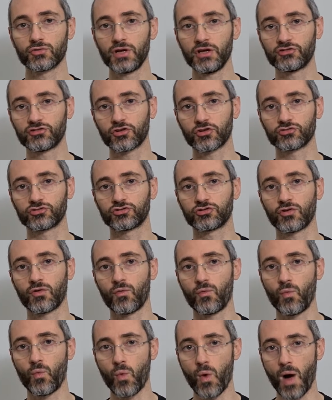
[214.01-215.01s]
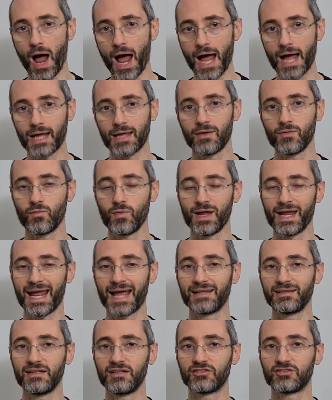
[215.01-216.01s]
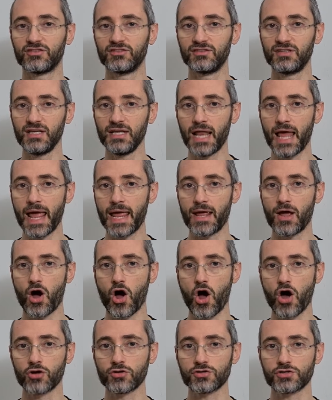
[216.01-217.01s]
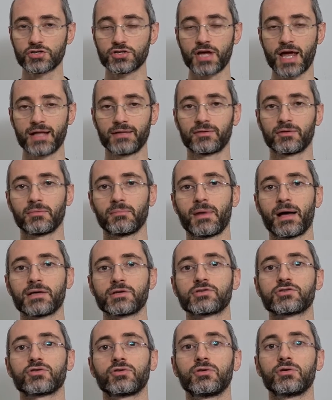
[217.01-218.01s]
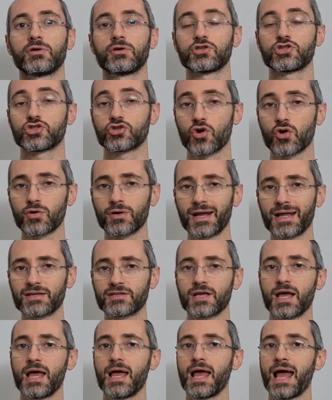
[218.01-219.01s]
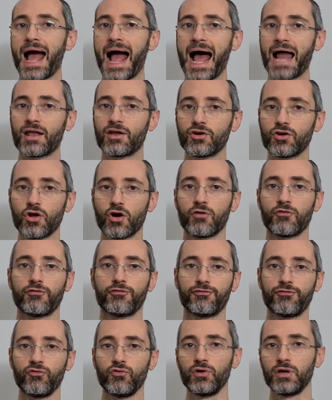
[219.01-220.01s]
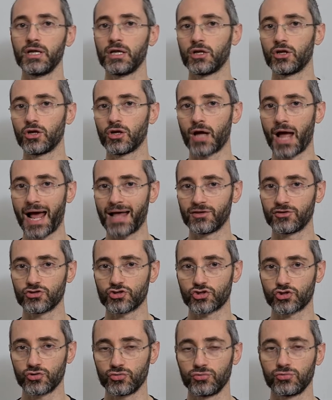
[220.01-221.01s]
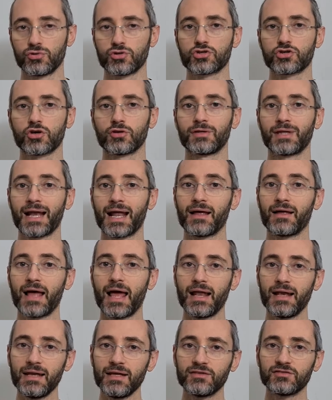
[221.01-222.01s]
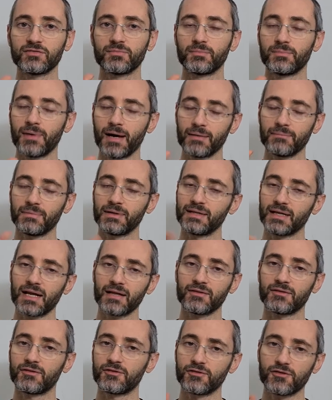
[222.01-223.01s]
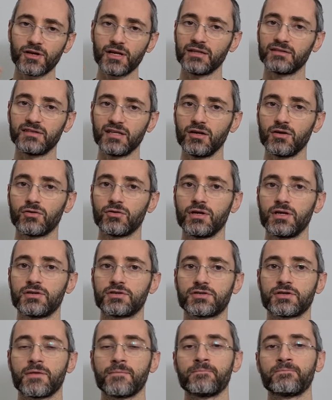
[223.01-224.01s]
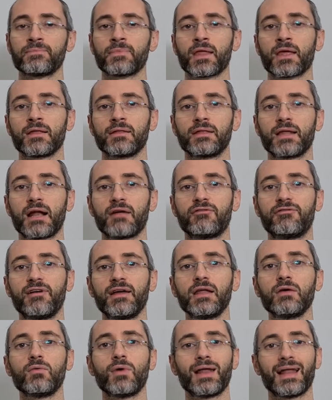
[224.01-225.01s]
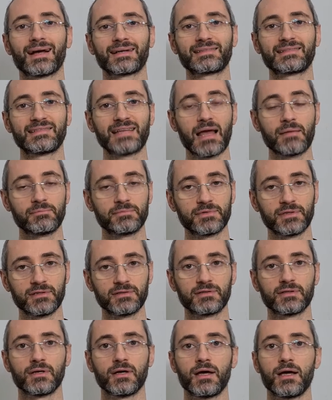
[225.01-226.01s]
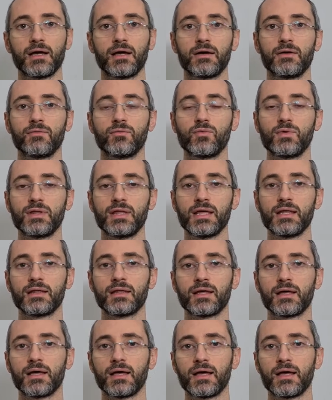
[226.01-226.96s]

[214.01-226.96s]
reasons why we get this delayed onset muscle soreness are not fully understood. So there are but there are three theories that are very well accepted within